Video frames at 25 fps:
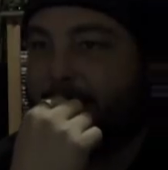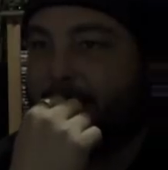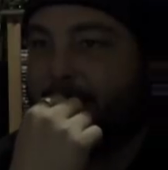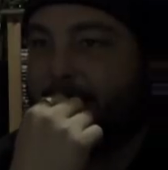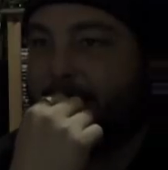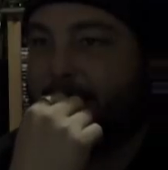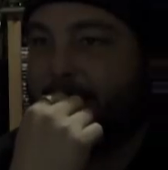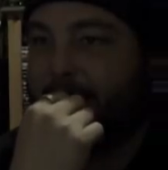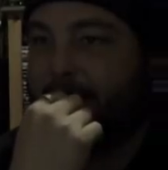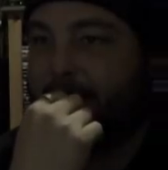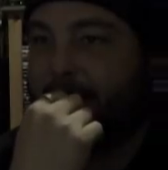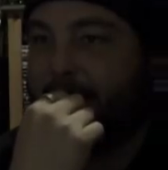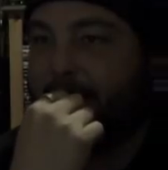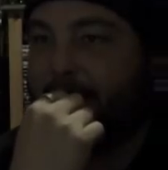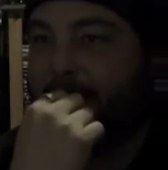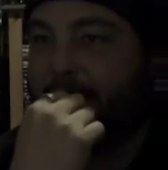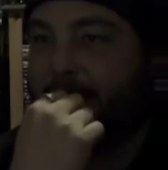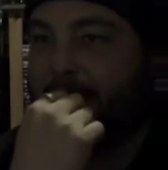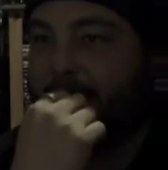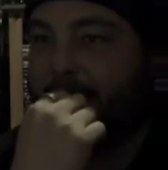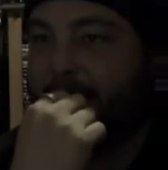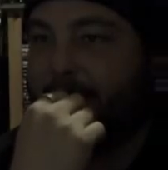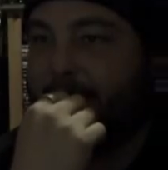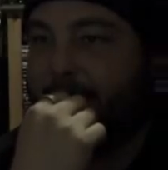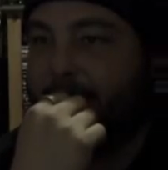
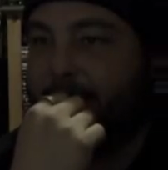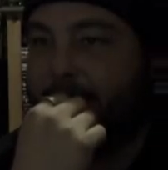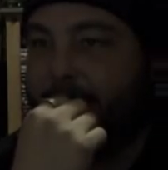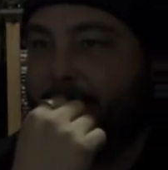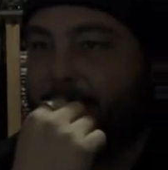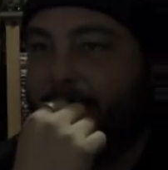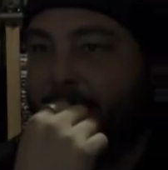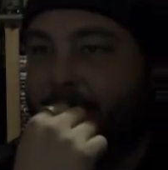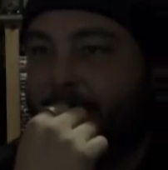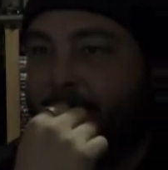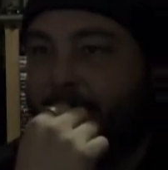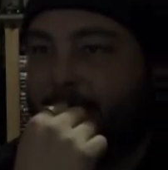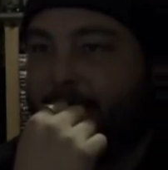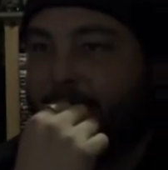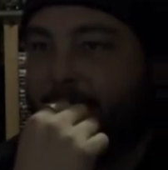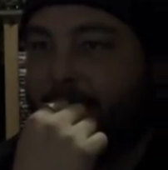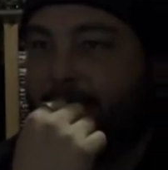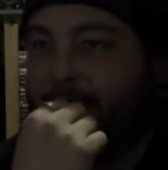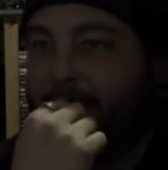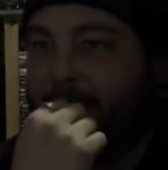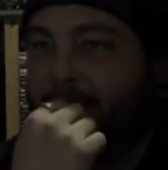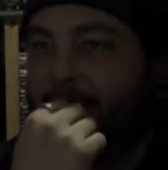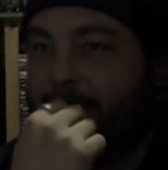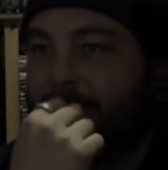No words are spoken by the person on screen.